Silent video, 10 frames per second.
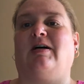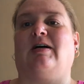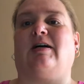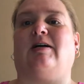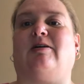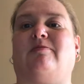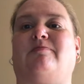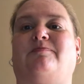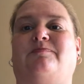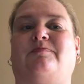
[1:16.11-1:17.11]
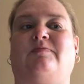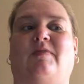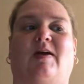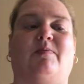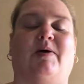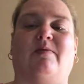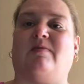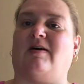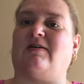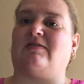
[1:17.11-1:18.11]
um, about
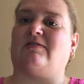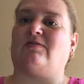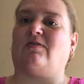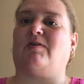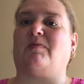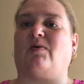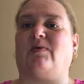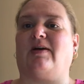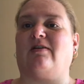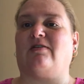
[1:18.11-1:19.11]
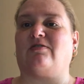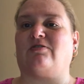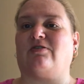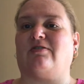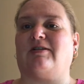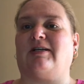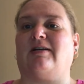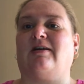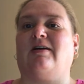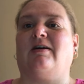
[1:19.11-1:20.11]
my starting my weight loss journey
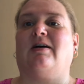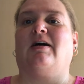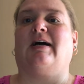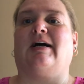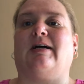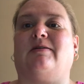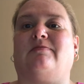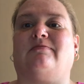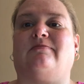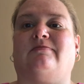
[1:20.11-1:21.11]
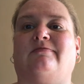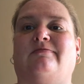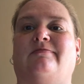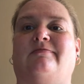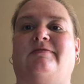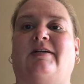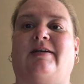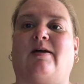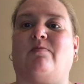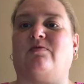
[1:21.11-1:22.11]
um, and
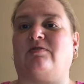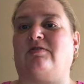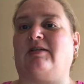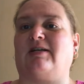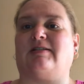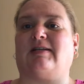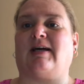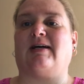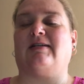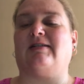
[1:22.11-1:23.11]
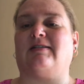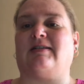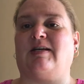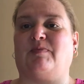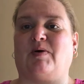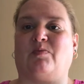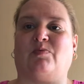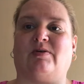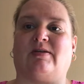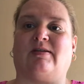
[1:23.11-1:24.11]
I'm gonna do that to kind of keep up
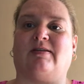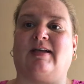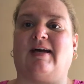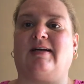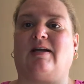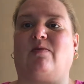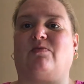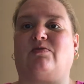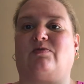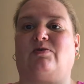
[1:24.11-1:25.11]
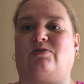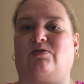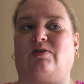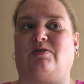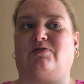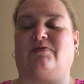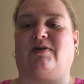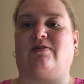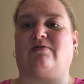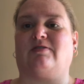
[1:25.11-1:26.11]
with that. I'm gonna do those
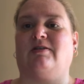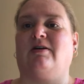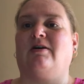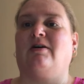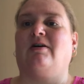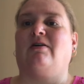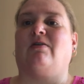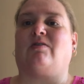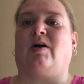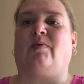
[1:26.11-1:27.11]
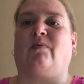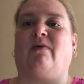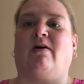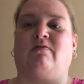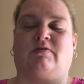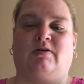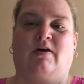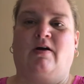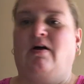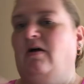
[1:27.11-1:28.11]
vlogs or type of vlogs,
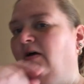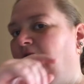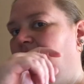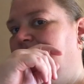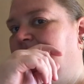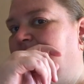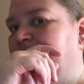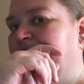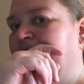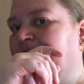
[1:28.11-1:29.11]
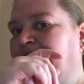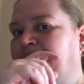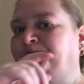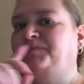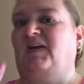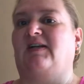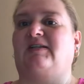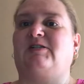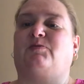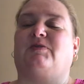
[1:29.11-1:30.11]
excuse me, at
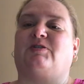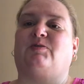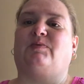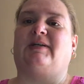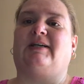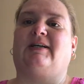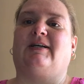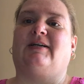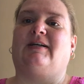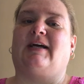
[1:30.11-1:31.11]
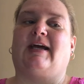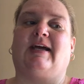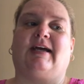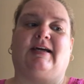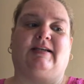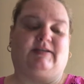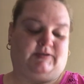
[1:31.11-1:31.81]
least once a week. And